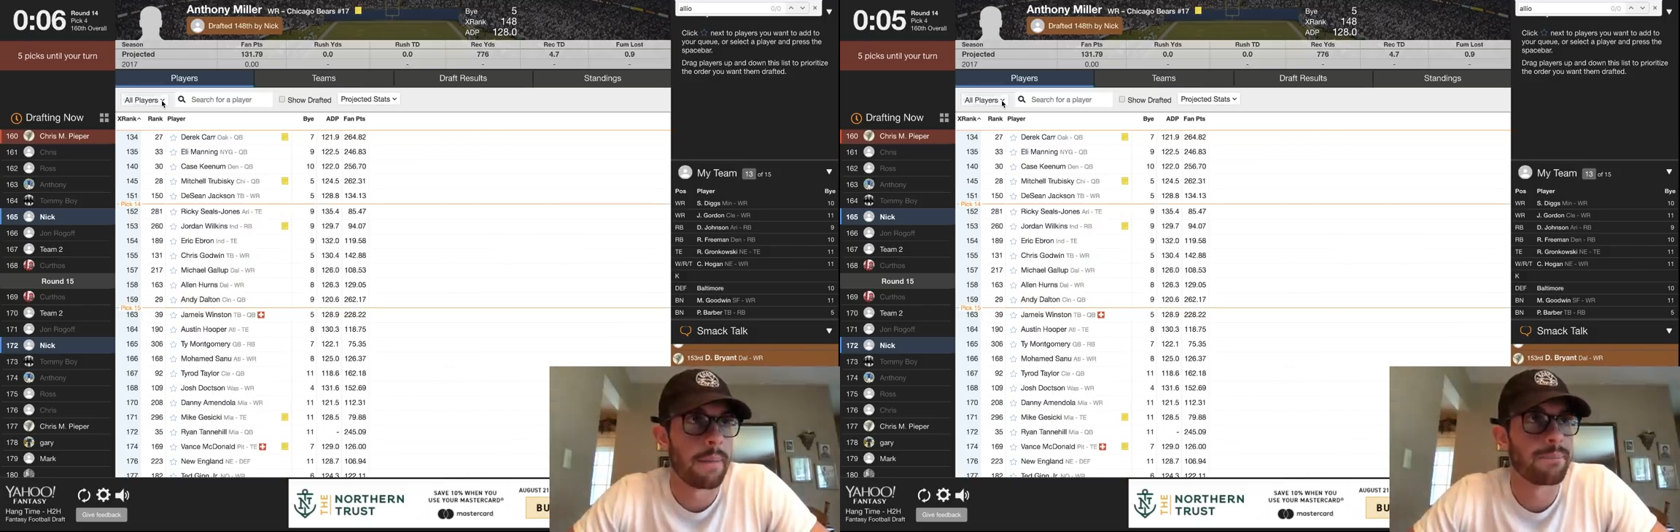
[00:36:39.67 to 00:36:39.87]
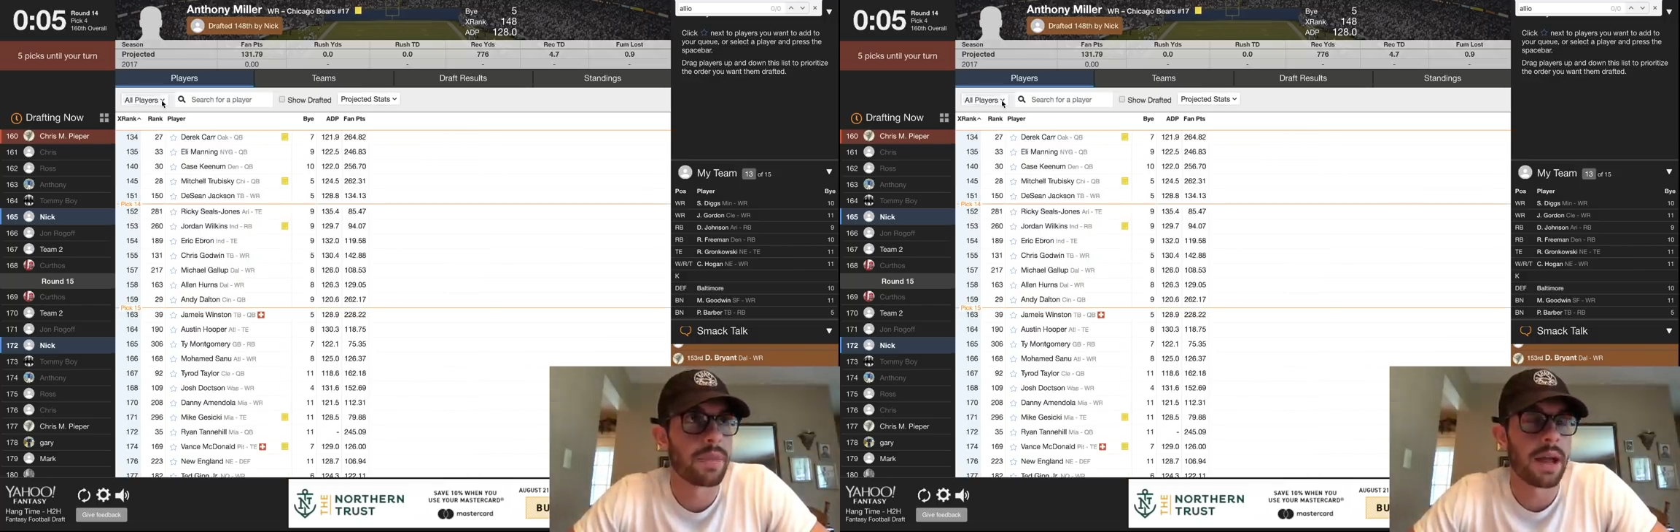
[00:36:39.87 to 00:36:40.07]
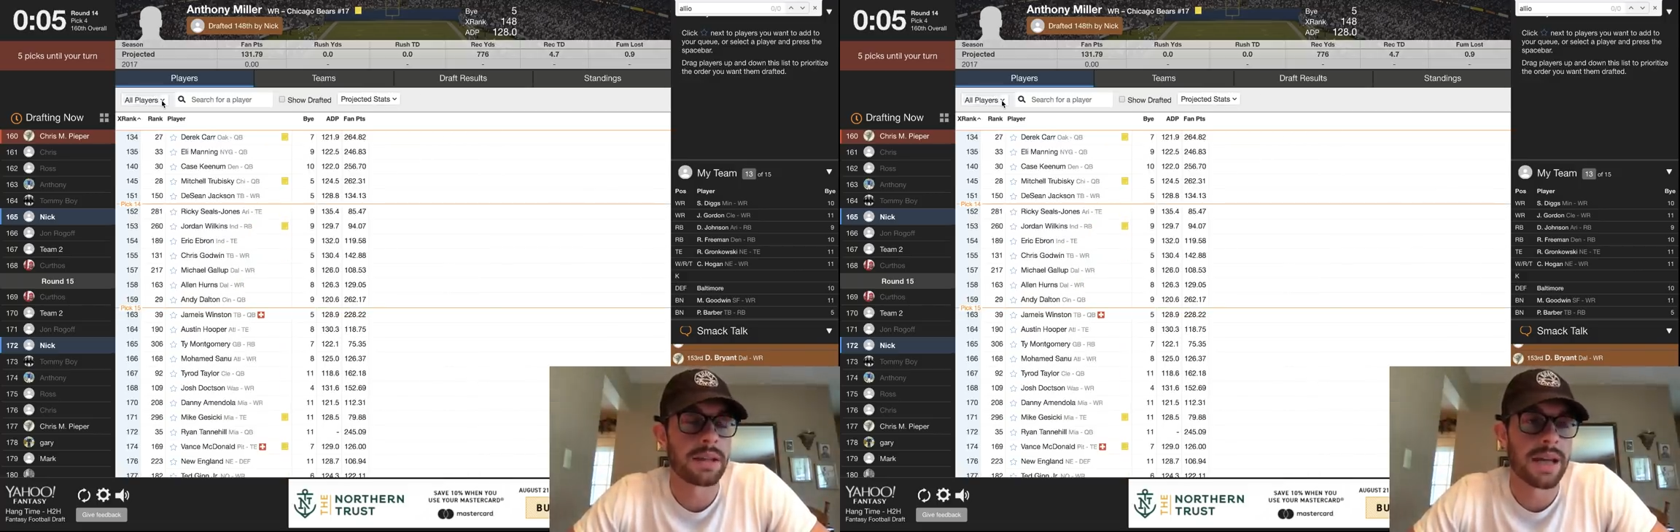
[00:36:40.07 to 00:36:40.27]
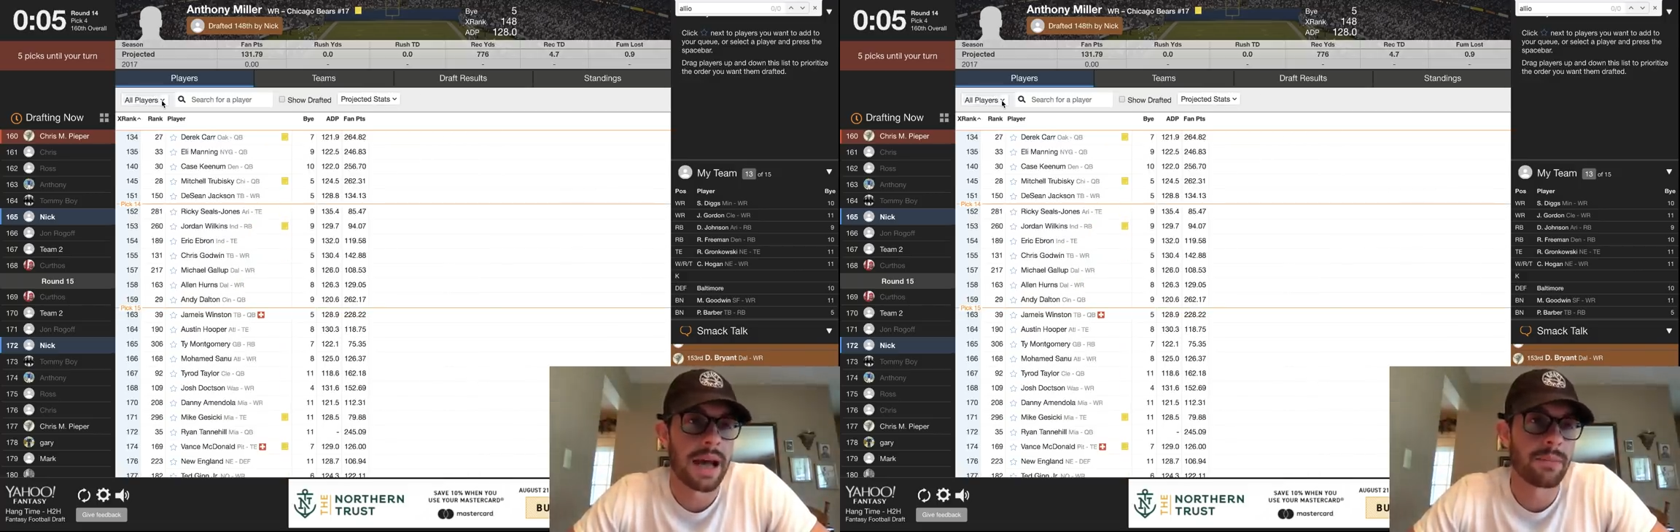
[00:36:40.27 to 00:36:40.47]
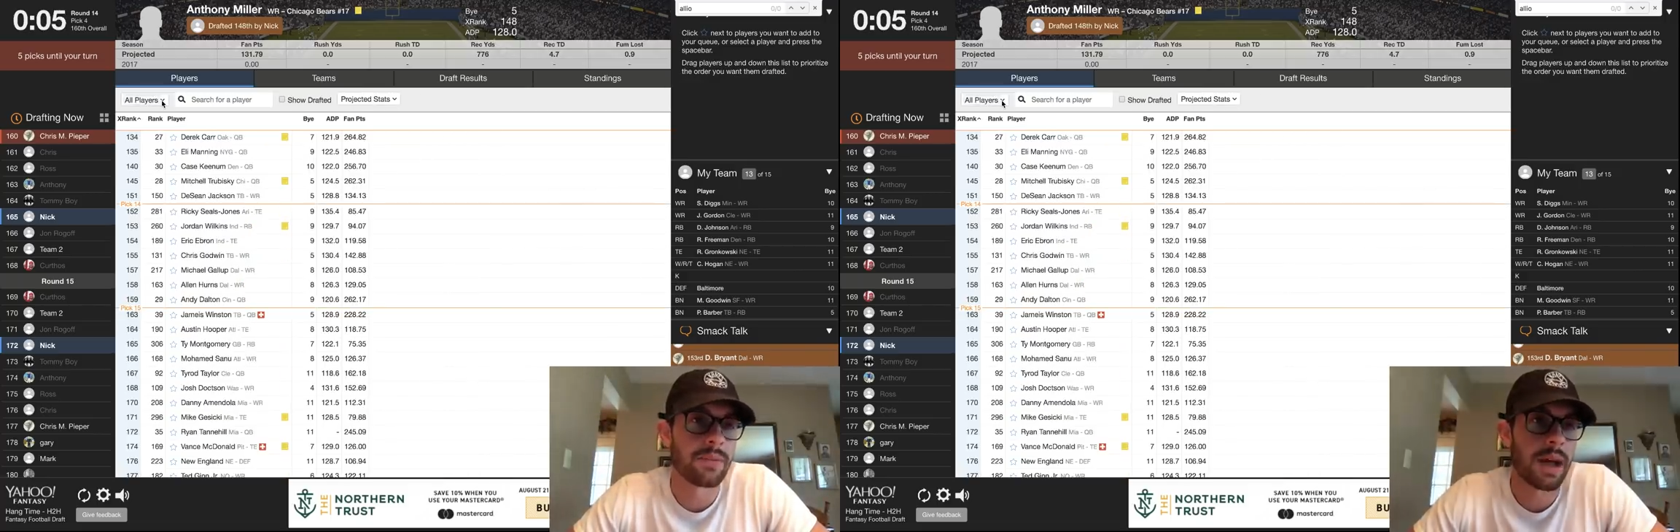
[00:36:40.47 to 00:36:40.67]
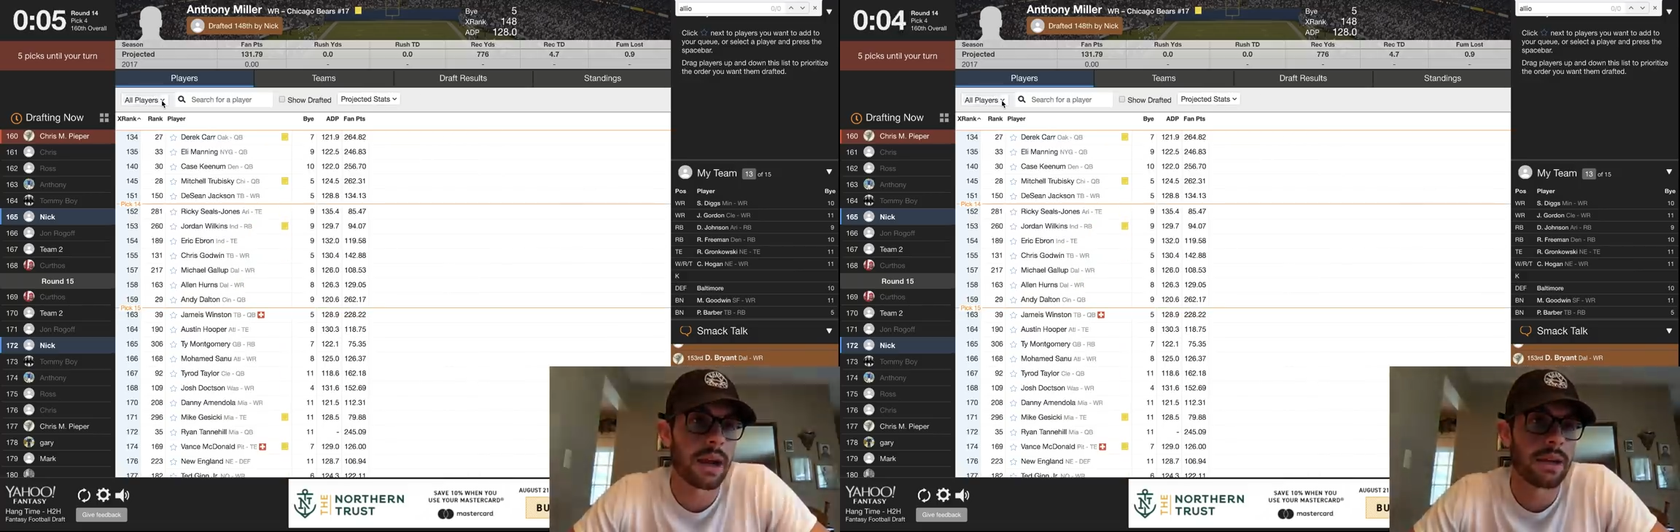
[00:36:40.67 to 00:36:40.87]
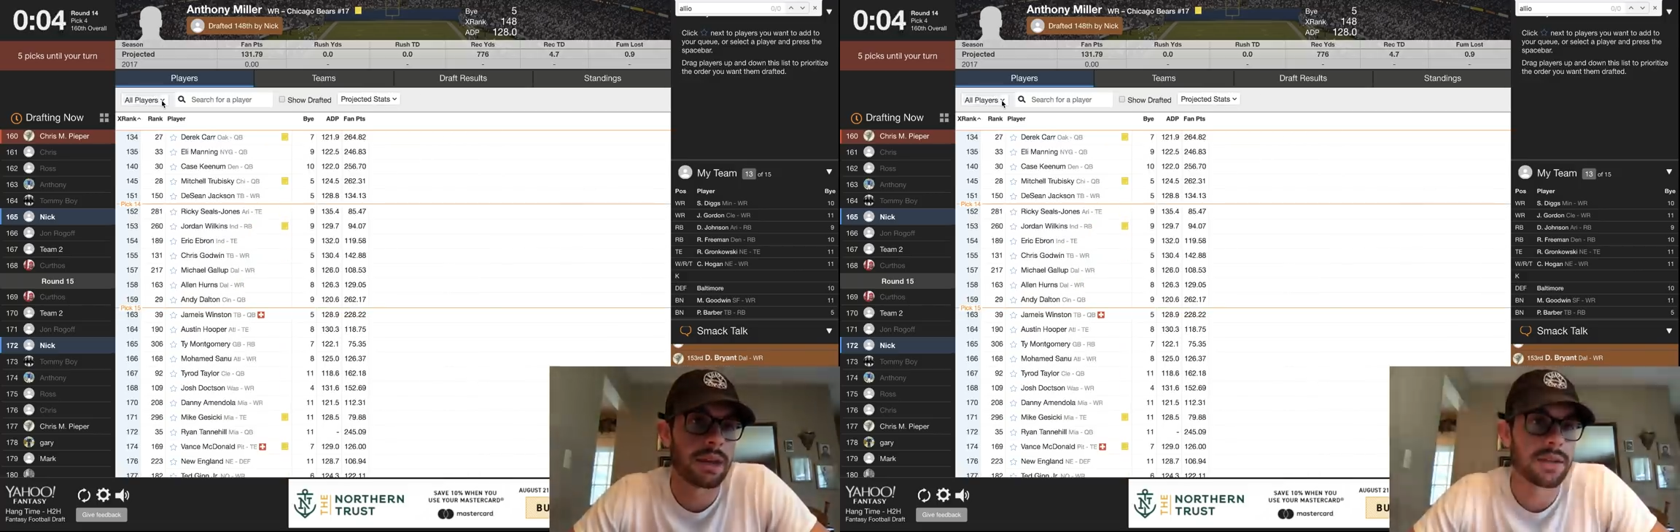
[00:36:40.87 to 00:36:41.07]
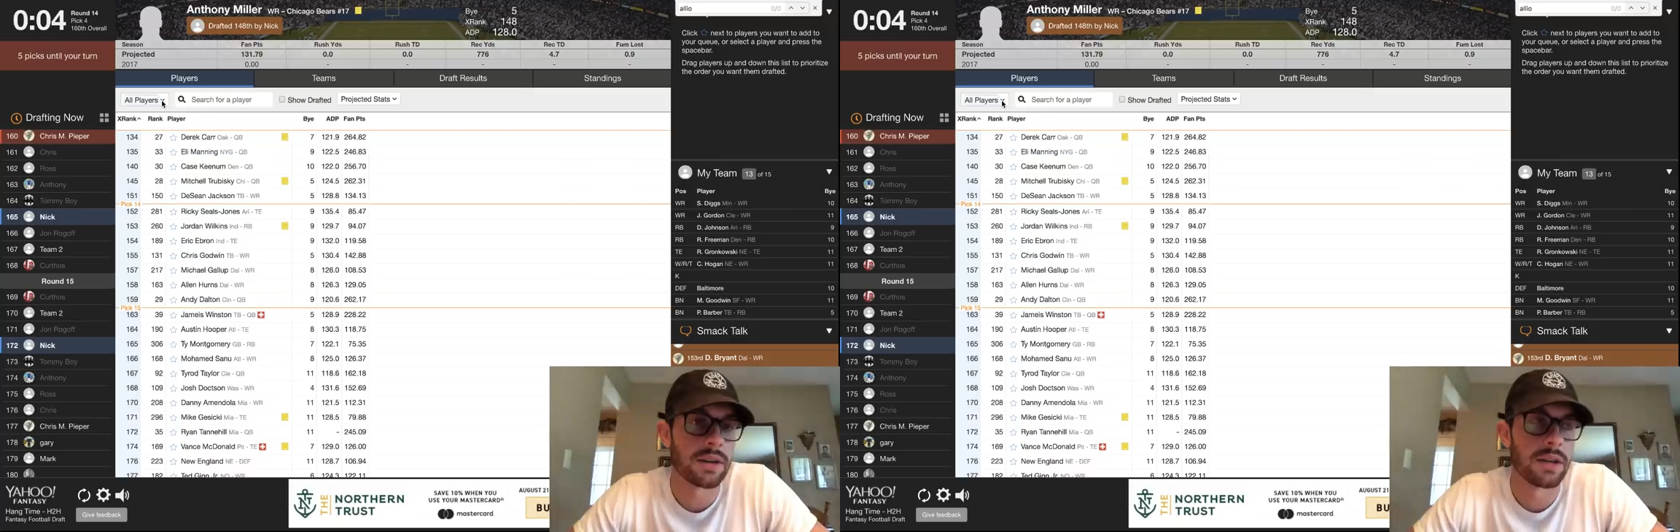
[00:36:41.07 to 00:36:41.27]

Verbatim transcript: not necessarily